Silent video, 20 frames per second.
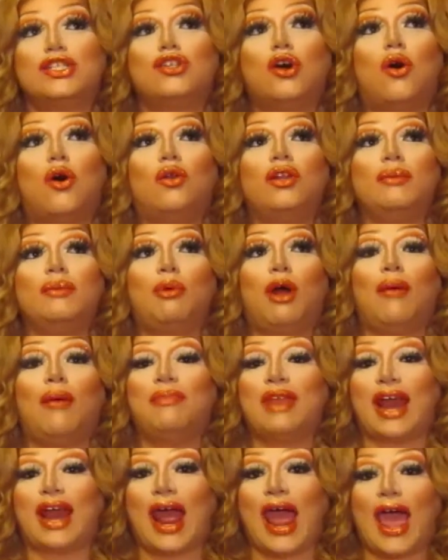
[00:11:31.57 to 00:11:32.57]
The only
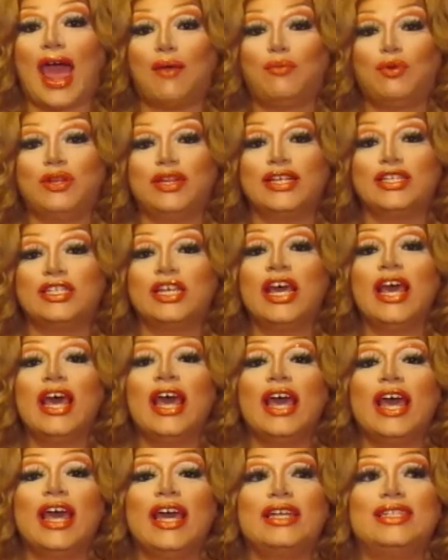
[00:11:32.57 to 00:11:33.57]
problem that I had with this
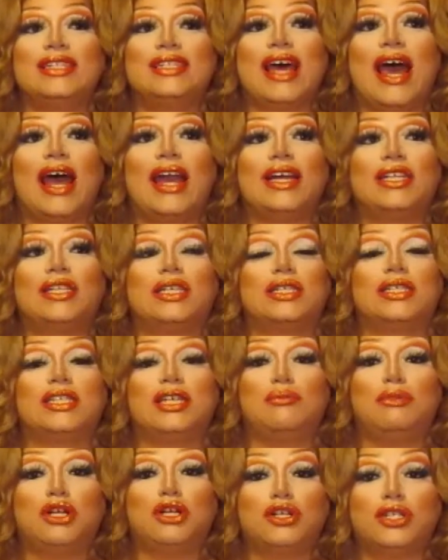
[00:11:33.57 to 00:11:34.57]
is that it's a
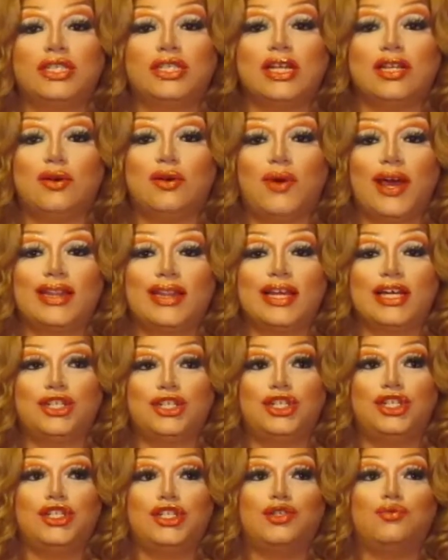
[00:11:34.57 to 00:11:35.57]
similar silhouette that
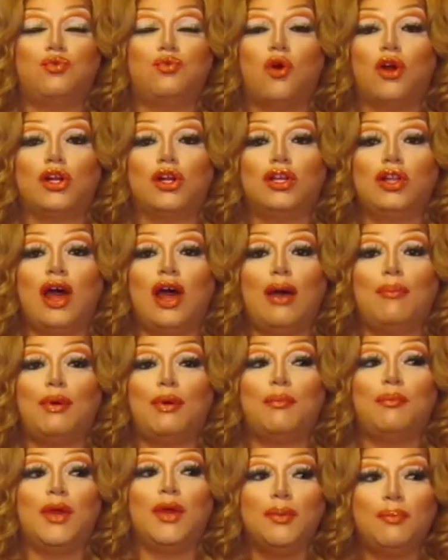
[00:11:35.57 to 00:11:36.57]
she's worn a lot,
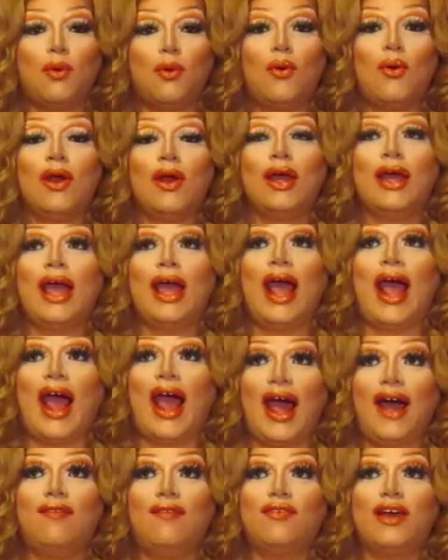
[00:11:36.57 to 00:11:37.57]
but people
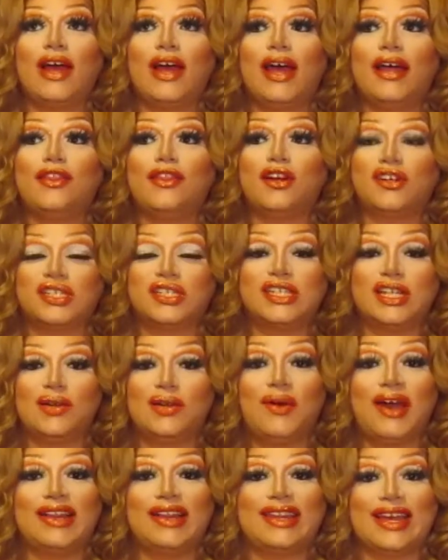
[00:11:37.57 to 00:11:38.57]
have their
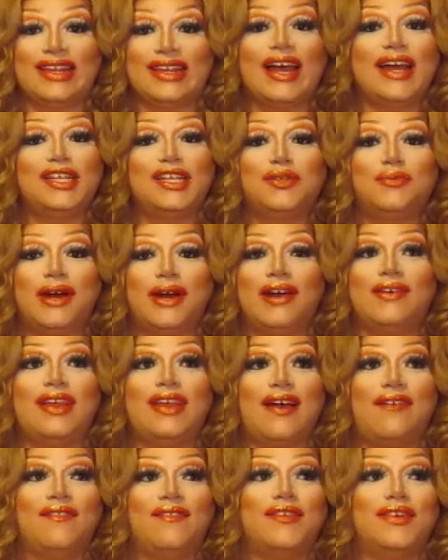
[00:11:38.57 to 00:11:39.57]
silhouette they like to wear
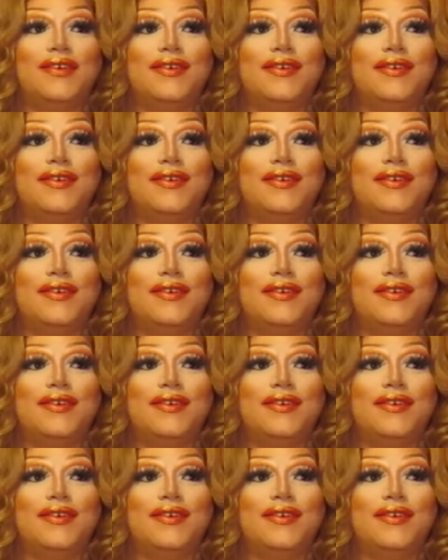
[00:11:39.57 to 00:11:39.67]
that